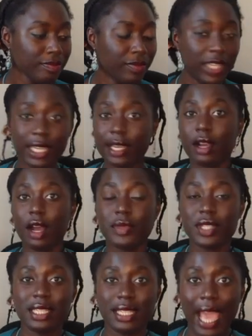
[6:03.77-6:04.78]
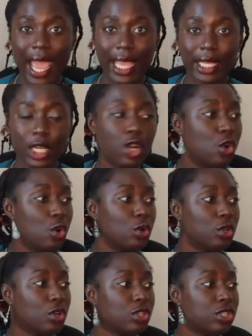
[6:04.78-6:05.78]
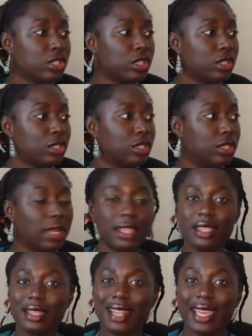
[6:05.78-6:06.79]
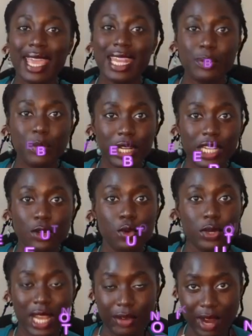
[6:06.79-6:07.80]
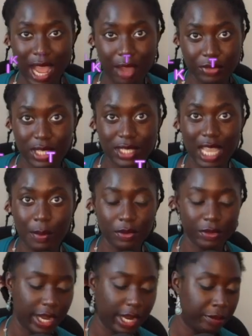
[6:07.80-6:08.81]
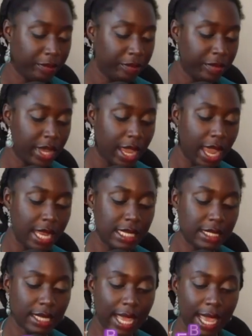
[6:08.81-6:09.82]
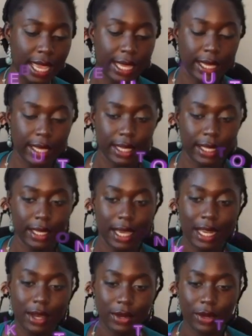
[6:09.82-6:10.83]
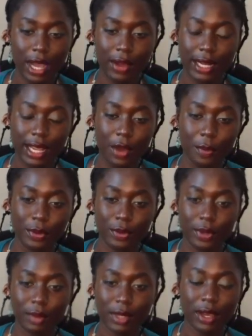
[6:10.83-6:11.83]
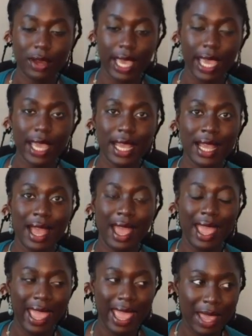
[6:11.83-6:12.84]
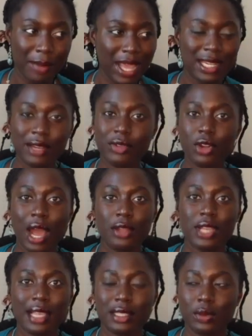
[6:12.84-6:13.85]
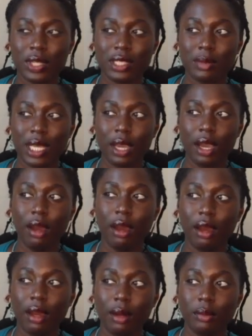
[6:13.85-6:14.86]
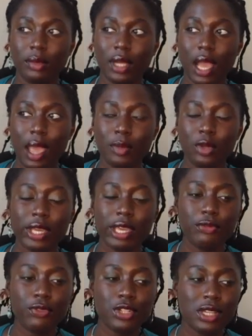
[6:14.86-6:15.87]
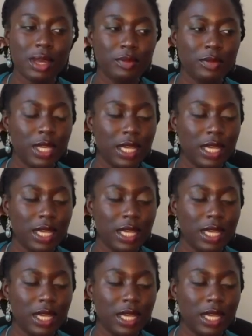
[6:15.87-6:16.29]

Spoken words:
Here comes this guy who looks nothing like anybody who would ever have this type of hair. And he's like, hello, how can I help you? I'm like, okay. And I didn't even know how to ask the question. I'm like, I'm looking for some,